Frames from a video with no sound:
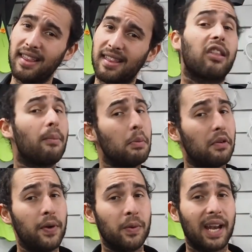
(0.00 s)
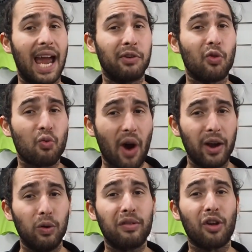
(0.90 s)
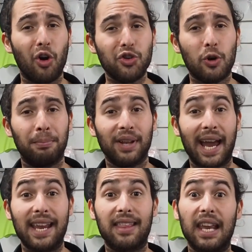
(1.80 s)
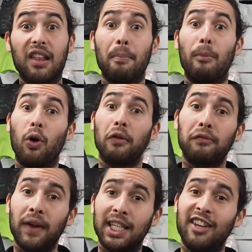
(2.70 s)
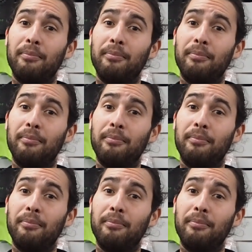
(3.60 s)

Some people feel that having rails on your blades is more effective,